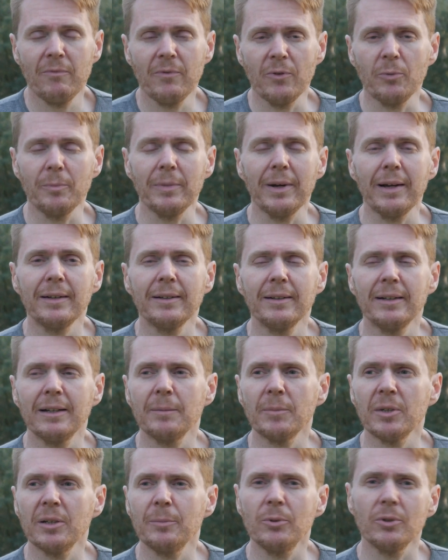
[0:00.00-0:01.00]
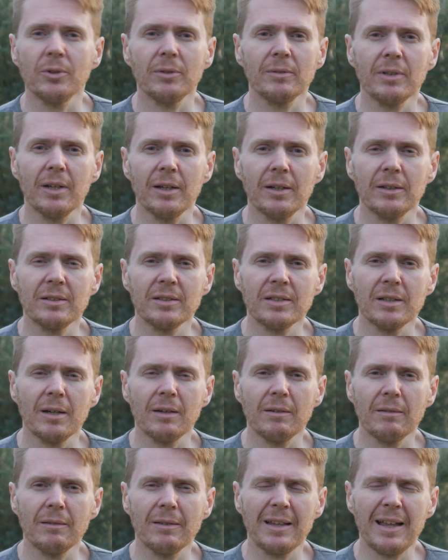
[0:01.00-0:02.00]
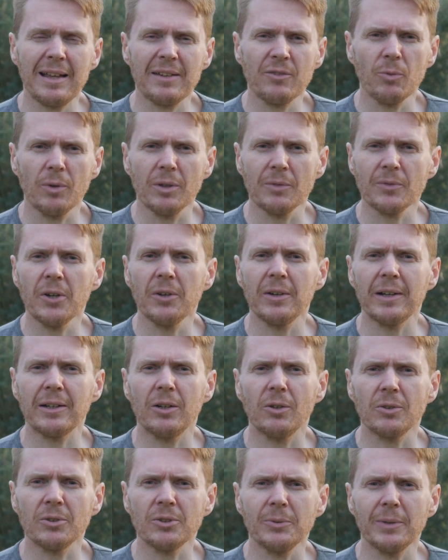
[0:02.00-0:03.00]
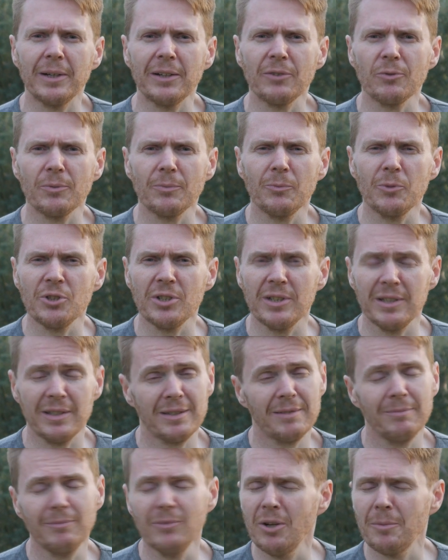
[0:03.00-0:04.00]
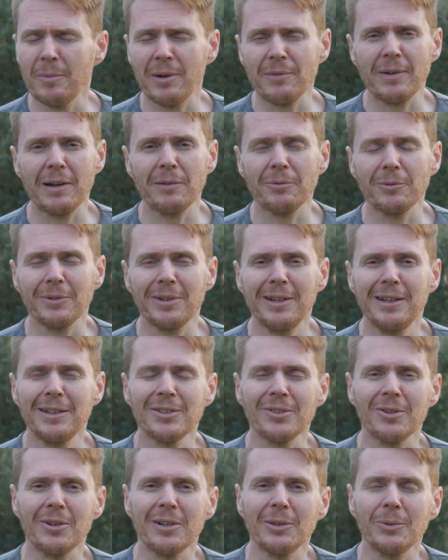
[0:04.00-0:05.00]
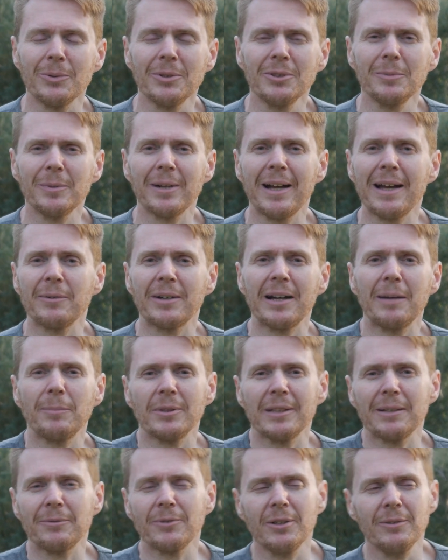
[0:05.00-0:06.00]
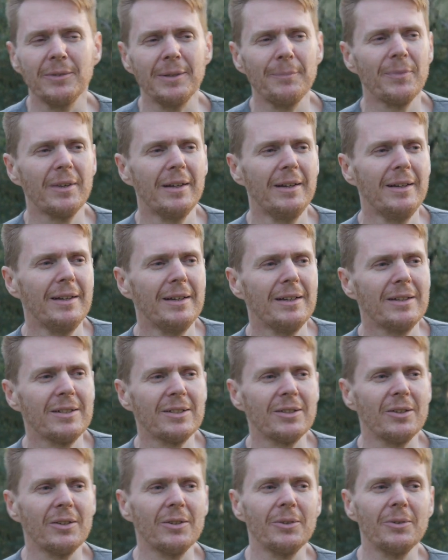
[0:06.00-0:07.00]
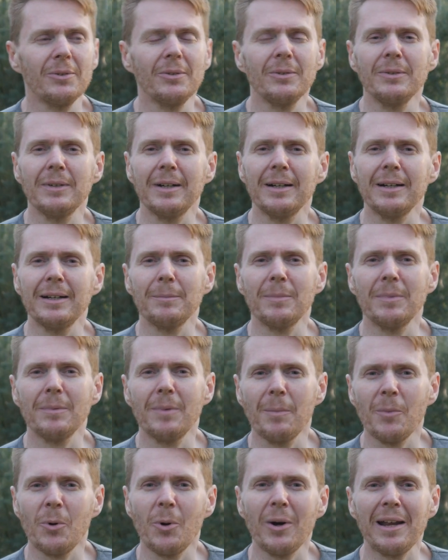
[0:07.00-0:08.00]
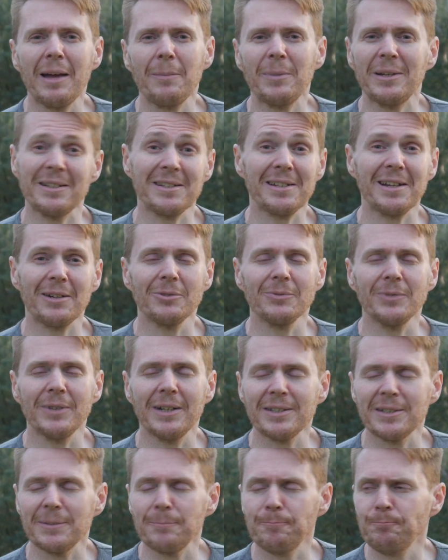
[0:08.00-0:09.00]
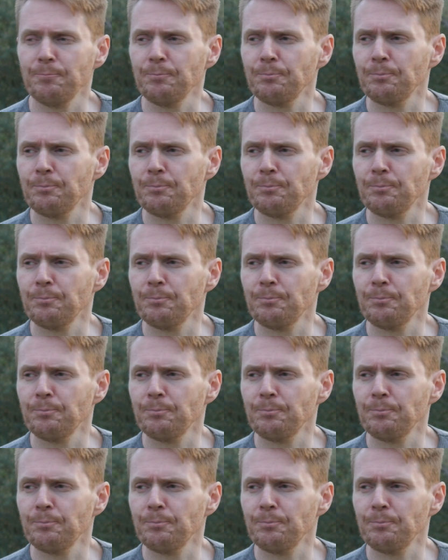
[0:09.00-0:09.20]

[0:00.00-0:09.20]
film back, I'm going to put a last roll of Kodak Gold 200, which is not my favourite stock in the world, but I have a couple left over. So I'm quite happy to sacrifice them.